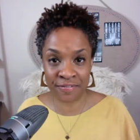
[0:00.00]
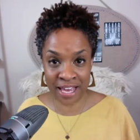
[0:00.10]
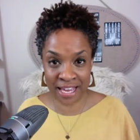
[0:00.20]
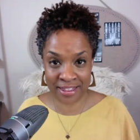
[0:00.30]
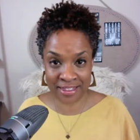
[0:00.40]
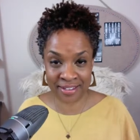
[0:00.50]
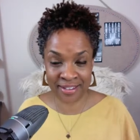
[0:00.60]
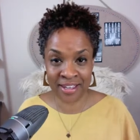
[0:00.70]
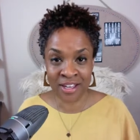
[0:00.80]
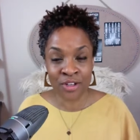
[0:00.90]
faith.
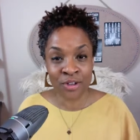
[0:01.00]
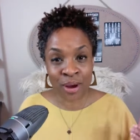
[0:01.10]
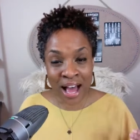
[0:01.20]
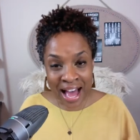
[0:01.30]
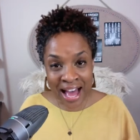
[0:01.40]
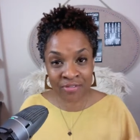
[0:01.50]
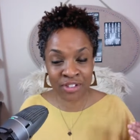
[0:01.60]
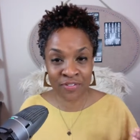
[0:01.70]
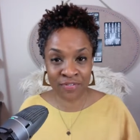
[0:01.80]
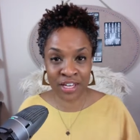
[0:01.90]
You
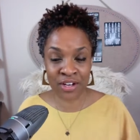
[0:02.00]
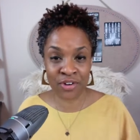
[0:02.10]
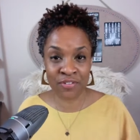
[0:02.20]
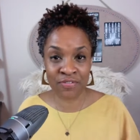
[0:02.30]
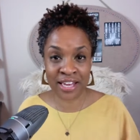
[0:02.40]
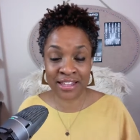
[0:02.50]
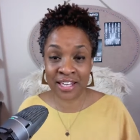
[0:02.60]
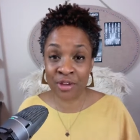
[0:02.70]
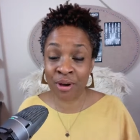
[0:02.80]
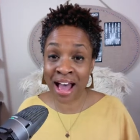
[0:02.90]
have to feed your faith,
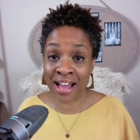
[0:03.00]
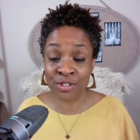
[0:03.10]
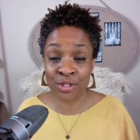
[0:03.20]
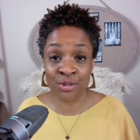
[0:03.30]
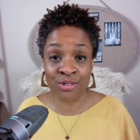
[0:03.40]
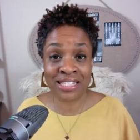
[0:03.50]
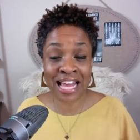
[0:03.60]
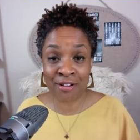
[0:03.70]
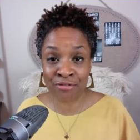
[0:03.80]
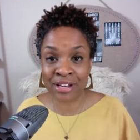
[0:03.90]
and you have to do this
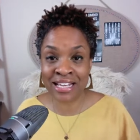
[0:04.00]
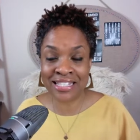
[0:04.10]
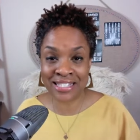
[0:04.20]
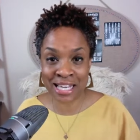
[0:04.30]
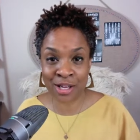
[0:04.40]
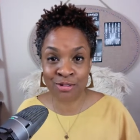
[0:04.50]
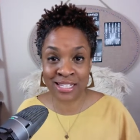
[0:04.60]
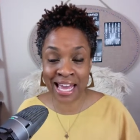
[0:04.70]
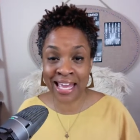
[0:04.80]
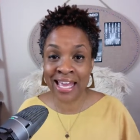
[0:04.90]
every single
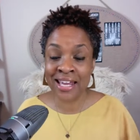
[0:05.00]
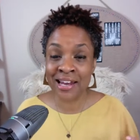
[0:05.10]
day.